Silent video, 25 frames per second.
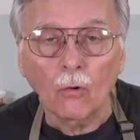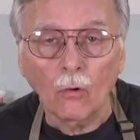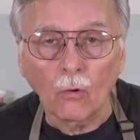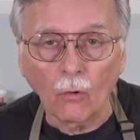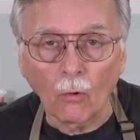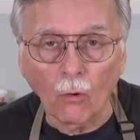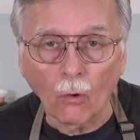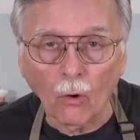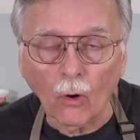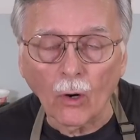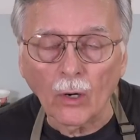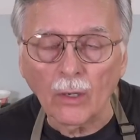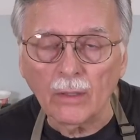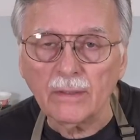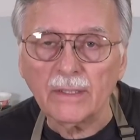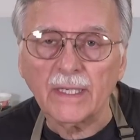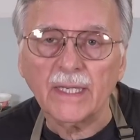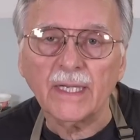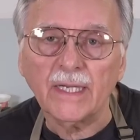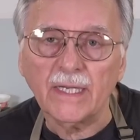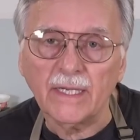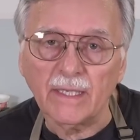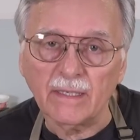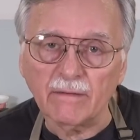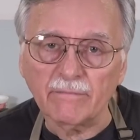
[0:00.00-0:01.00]
or
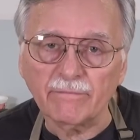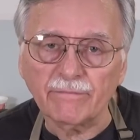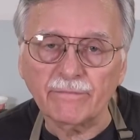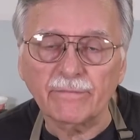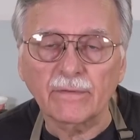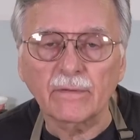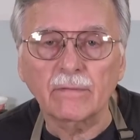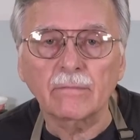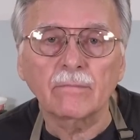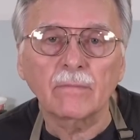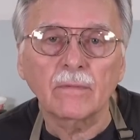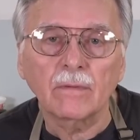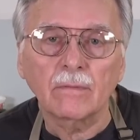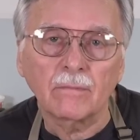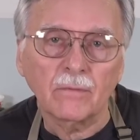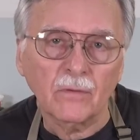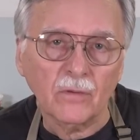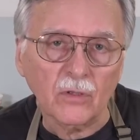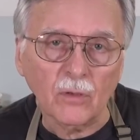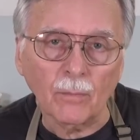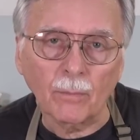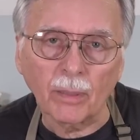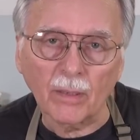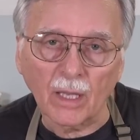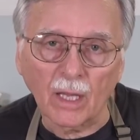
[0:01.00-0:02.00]
if
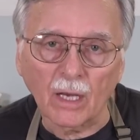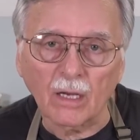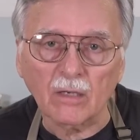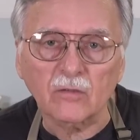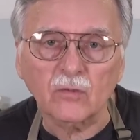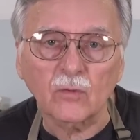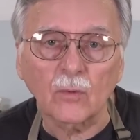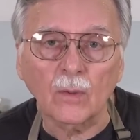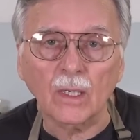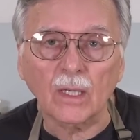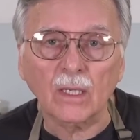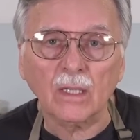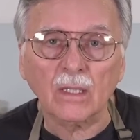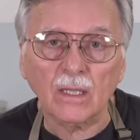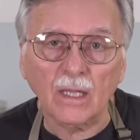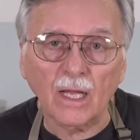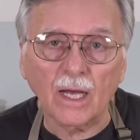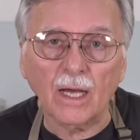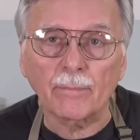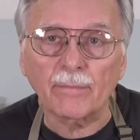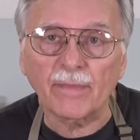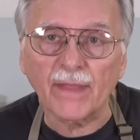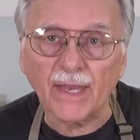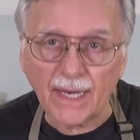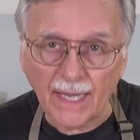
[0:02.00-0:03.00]
you belong to a
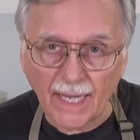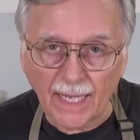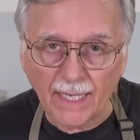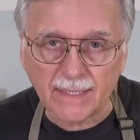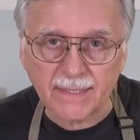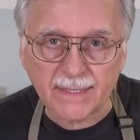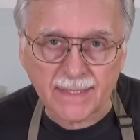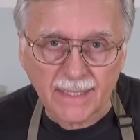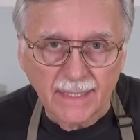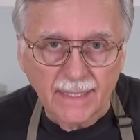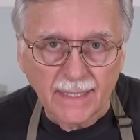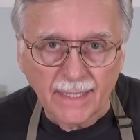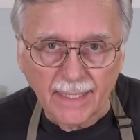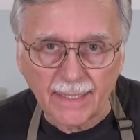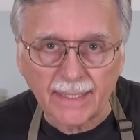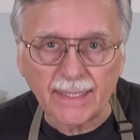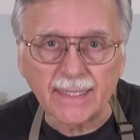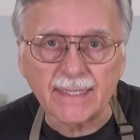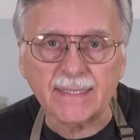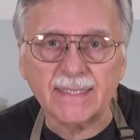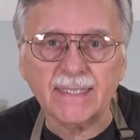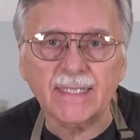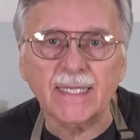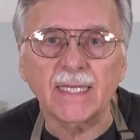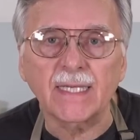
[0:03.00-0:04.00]
club that has an
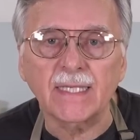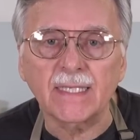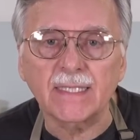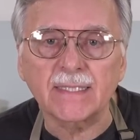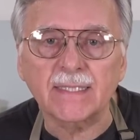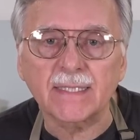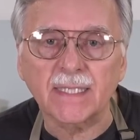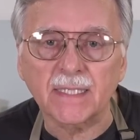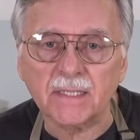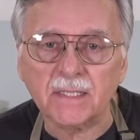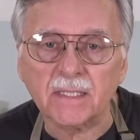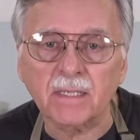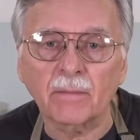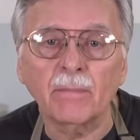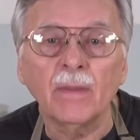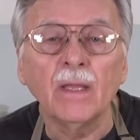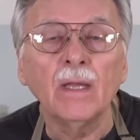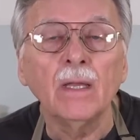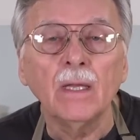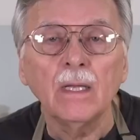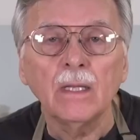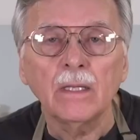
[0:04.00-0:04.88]
NCE system,